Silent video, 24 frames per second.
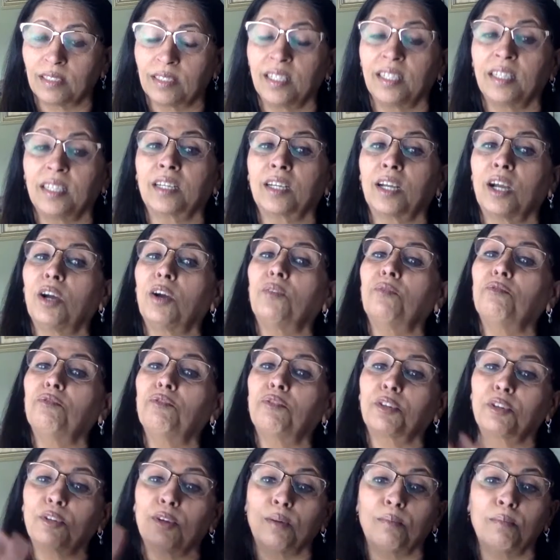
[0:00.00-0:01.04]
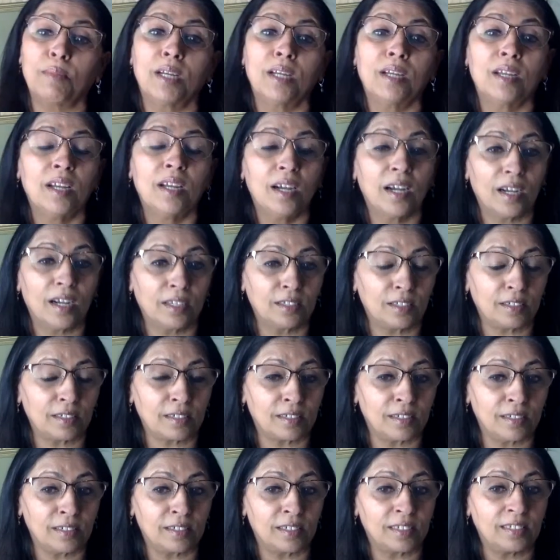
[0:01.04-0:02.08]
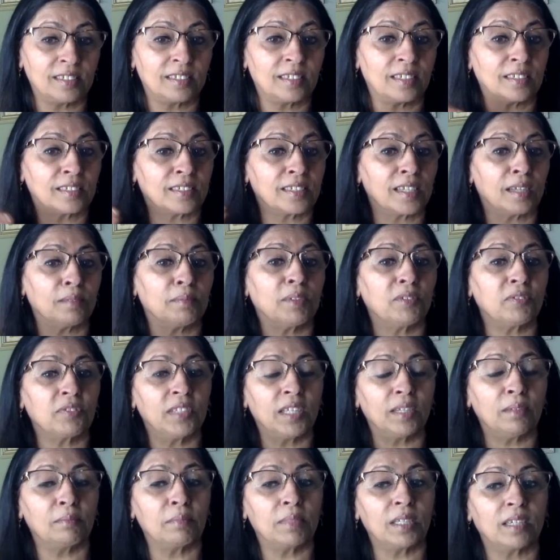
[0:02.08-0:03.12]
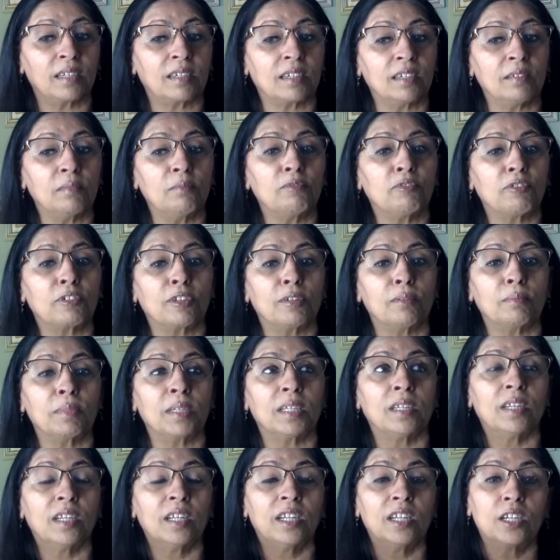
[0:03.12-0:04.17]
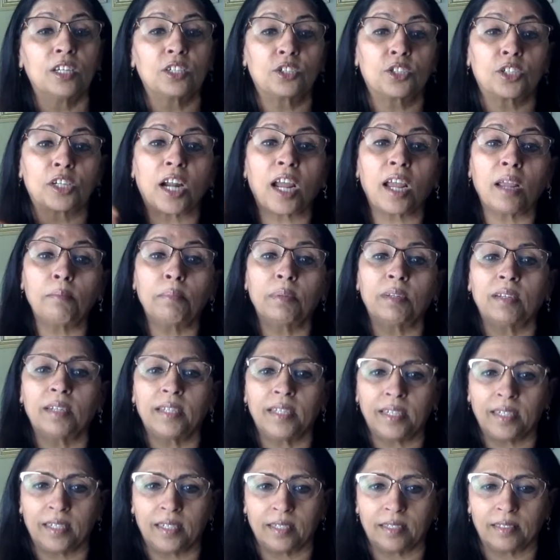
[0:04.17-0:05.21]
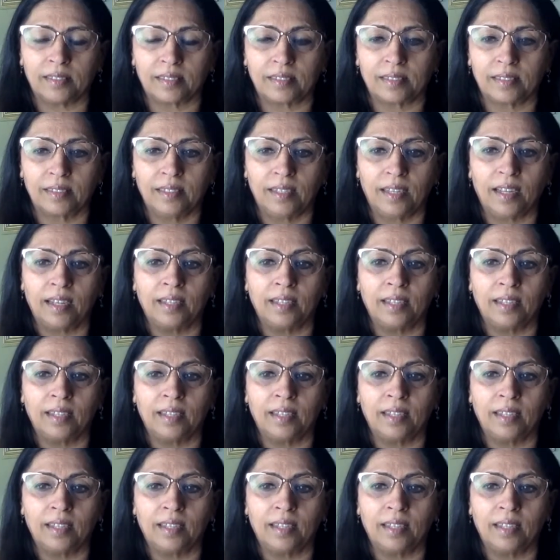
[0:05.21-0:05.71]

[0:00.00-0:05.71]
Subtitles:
They come from other countries, and some of them, they come from tribal areas,